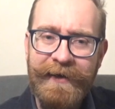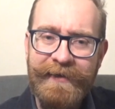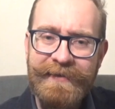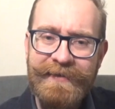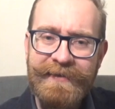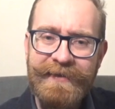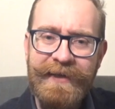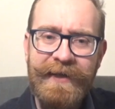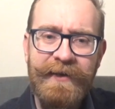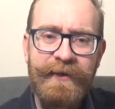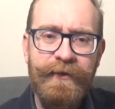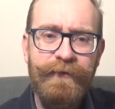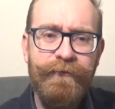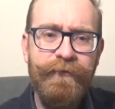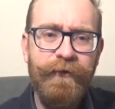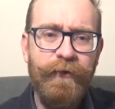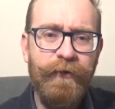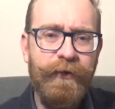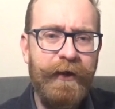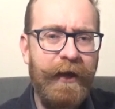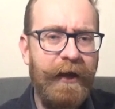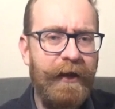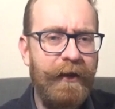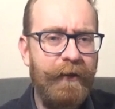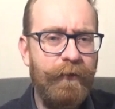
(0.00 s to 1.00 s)
extended
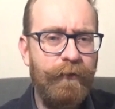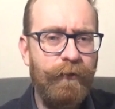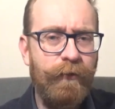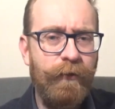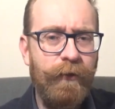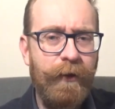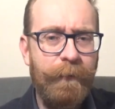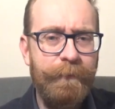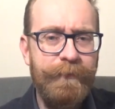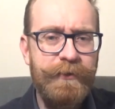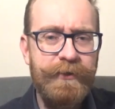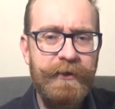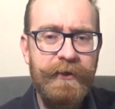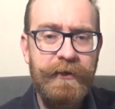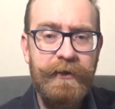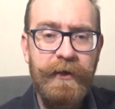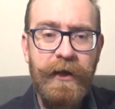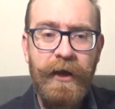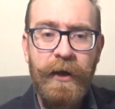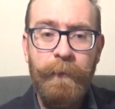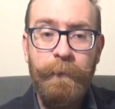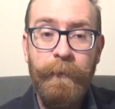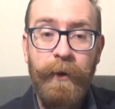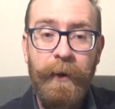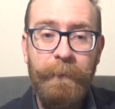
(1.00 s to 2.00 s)
volcanic eruption
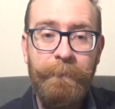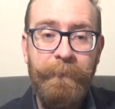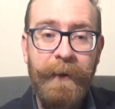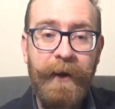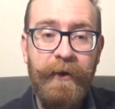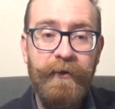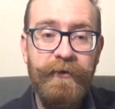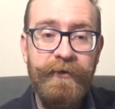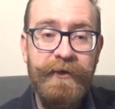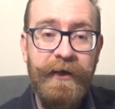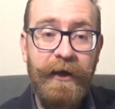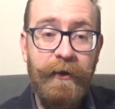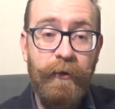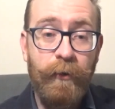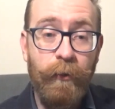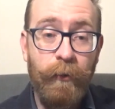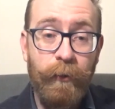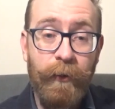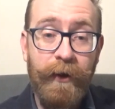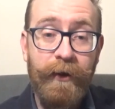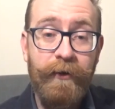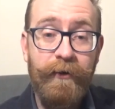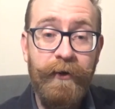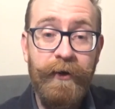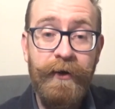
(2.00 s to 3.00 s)
by Mount
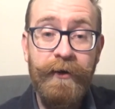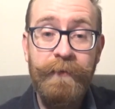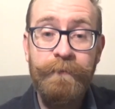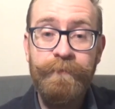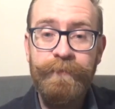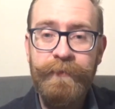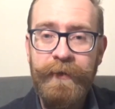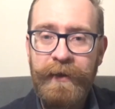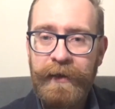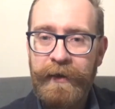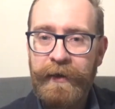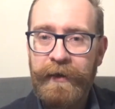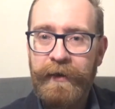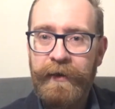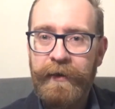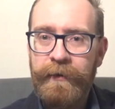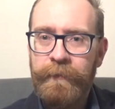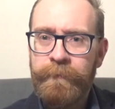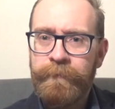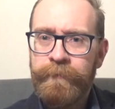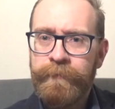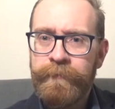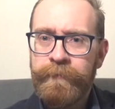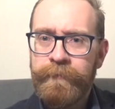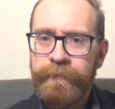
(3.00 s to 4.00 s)
Tarawera here
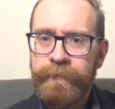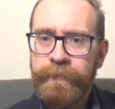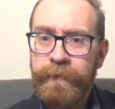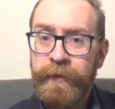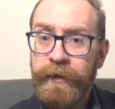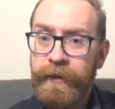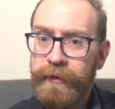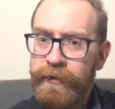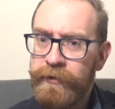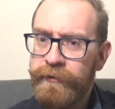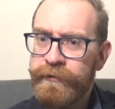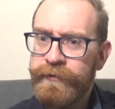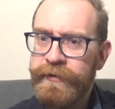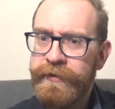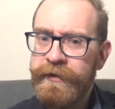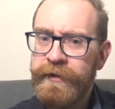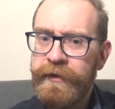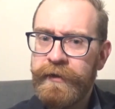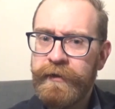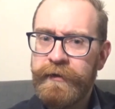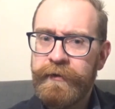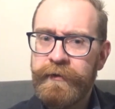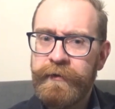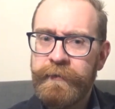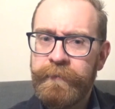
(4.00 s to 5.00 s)
in New
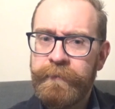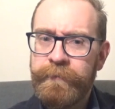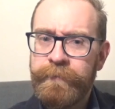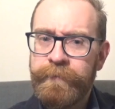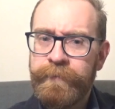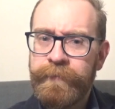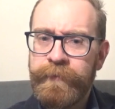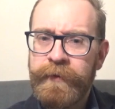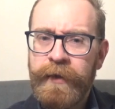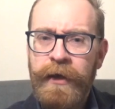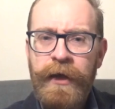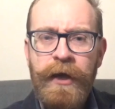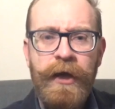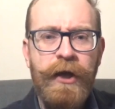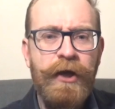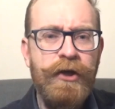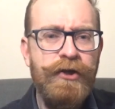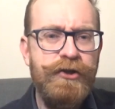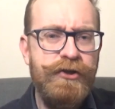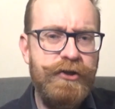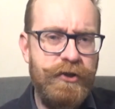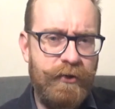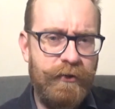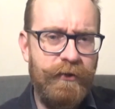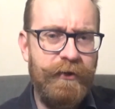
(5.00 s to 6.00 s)
Zealand.
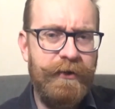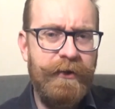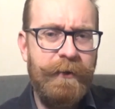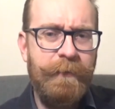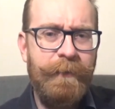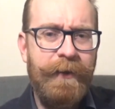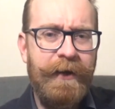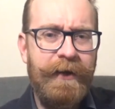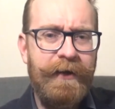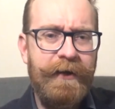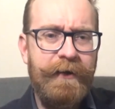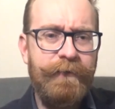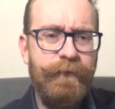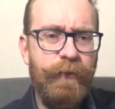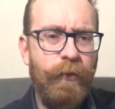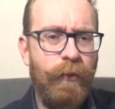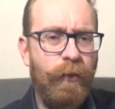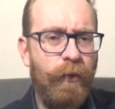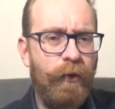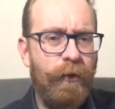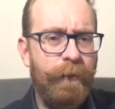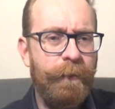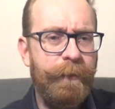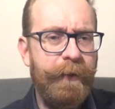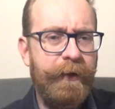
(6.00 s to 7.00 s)
During the medieval
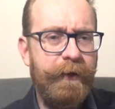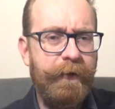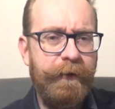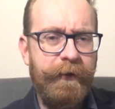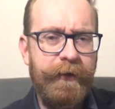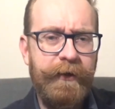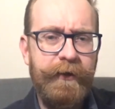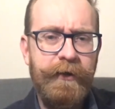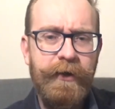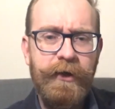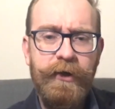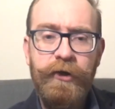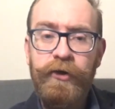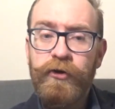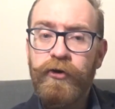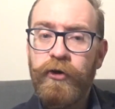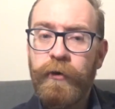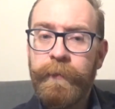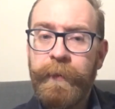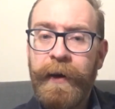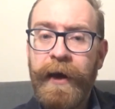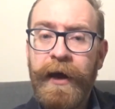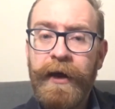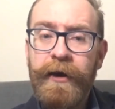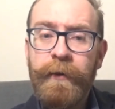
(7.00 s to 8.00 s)
warm period,
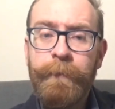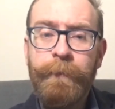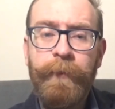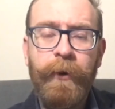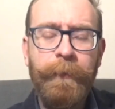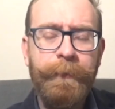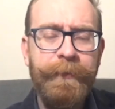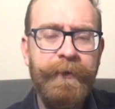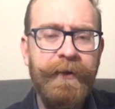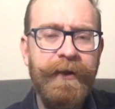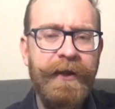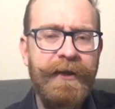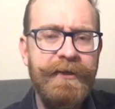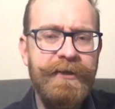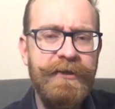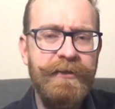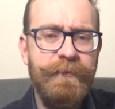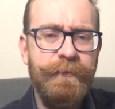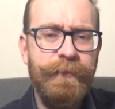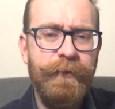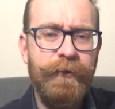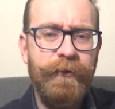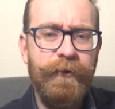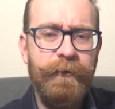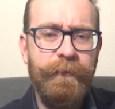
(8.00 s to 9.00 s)
Europe had a
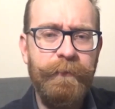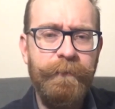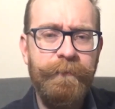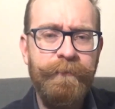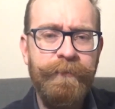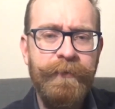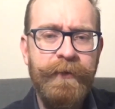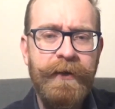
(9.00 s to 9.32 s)
population boom.